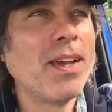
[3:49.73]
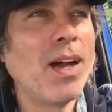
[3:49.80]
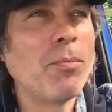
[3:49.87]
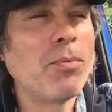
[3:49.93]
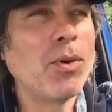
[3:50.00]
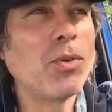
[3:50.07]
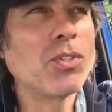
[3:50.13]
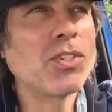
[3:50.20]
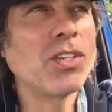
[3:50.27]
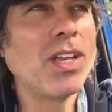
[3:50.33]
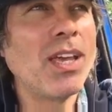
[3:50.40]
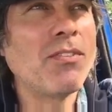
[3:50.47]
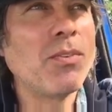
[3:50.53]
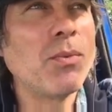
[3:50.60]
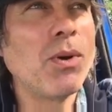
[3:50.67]
approach to
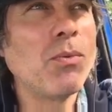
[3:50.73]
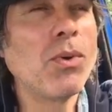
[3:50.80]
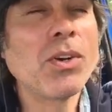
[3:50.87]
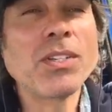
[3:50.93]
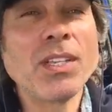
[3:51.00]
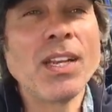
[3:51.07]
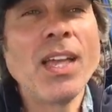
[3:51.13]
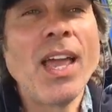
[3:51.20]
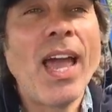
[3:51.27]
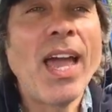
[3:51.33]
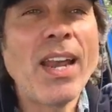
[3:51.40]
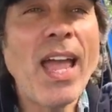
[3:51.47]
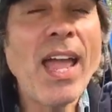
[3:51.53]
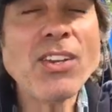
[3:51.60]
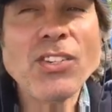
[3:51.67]
life and what works. And
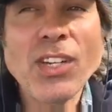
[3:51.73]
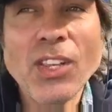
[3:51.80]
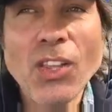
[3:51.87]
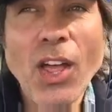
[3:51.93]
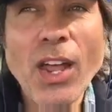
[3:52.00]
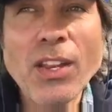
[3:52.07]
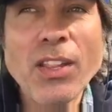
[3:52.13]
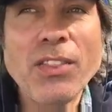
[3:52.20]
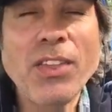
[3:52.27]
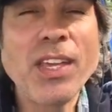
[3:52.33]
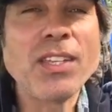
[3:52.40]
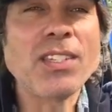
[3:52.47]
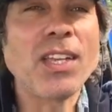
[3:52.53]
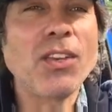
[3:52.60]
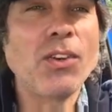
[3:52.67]
actually, a lot of the
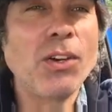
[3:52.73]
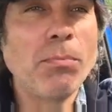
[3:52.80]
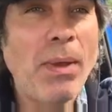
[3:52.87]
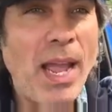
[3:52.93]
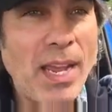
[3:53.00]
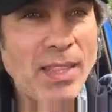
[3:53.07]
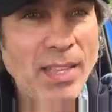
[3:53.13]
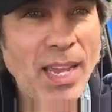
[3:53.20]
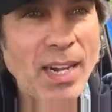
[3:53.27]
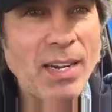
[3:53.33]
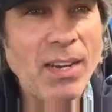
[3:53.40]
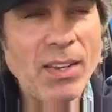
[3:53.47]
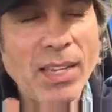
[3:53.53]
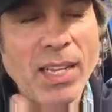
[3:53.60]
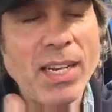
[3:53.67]
things I learned back then,
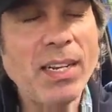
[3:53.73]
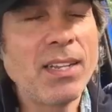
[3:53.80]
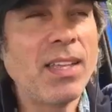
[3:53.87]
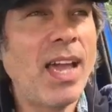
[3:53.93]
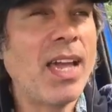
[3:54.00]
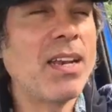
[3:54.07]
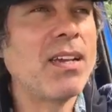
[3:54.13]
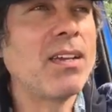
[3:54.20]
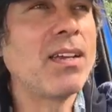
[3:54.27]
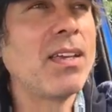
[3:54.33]
and I'll get into that,